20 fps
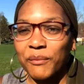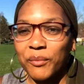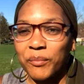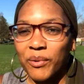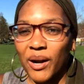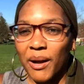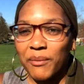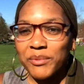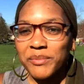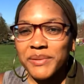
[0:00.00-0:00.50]
We'll
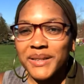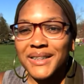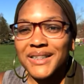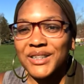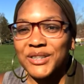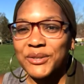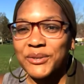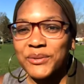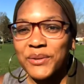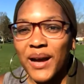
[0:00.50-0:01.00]
probably
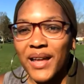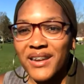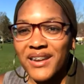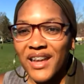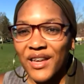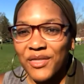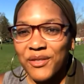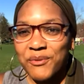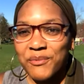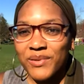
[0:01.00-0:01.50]
do
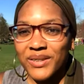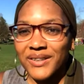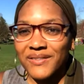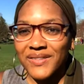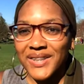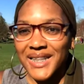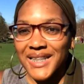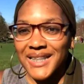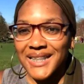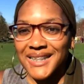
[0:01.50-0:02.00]
another one of
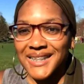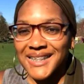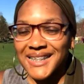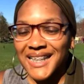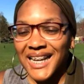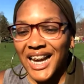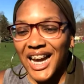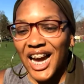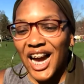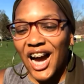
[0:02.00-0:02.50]
these
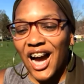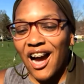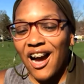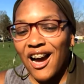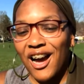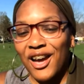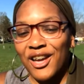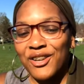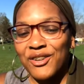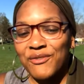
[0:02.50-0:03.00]

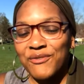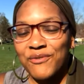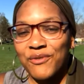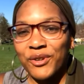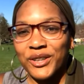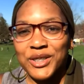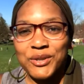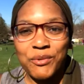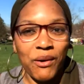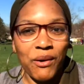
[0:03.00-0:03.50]
on
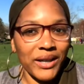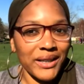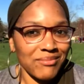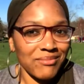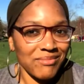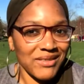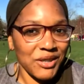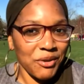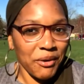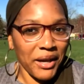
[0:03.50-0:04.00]
420.
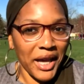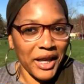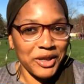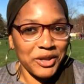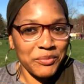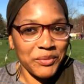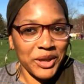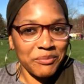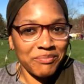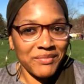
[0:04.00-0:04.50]
So catch
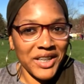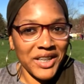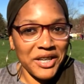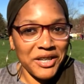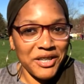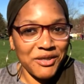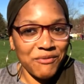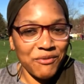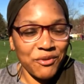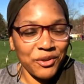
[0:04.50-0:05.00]
me. It
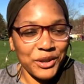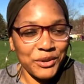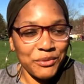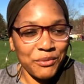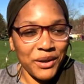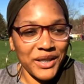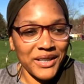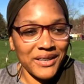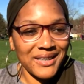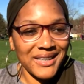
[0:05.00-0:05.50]
is
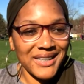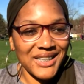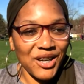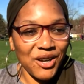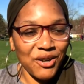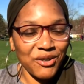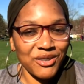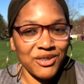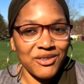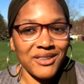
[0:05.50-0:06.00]
420,
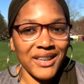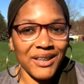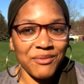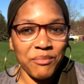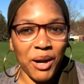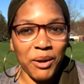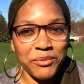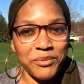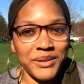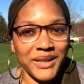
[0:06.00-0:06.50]
so you can
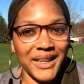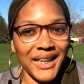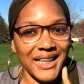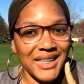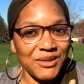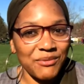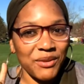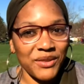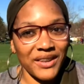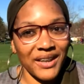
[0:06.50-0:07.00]
probably
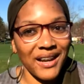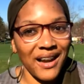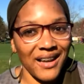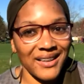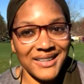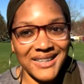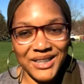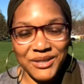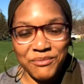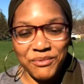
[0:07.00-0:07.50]
guess what the
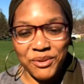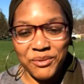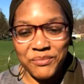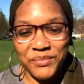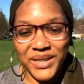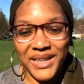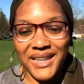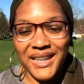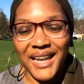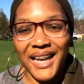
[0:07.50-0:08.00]
content will
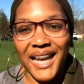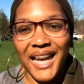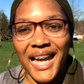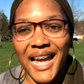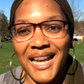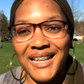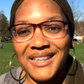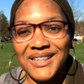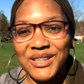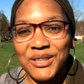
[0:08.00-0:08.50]
be.
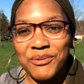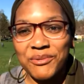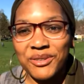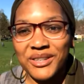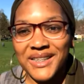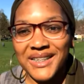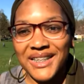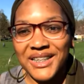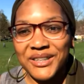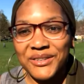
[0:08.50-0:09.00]
And so we'll
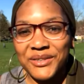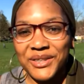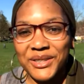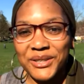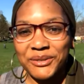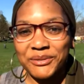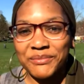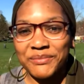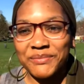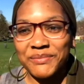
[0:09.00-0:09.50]
see you
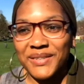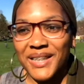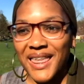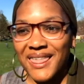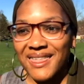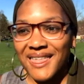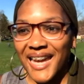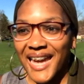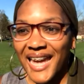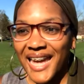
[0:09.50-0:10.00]
soon.
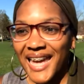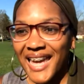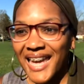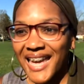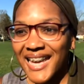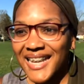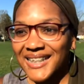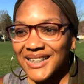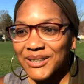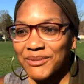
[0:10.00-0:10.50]

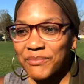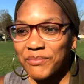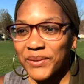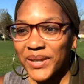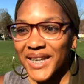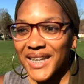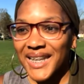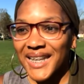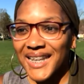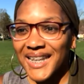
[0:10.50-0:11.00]
Thanks.
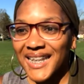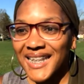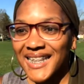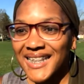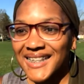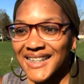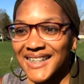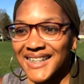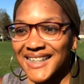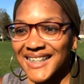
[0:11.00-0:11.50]

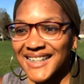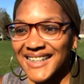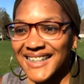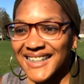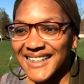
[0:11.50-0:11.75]
Peace.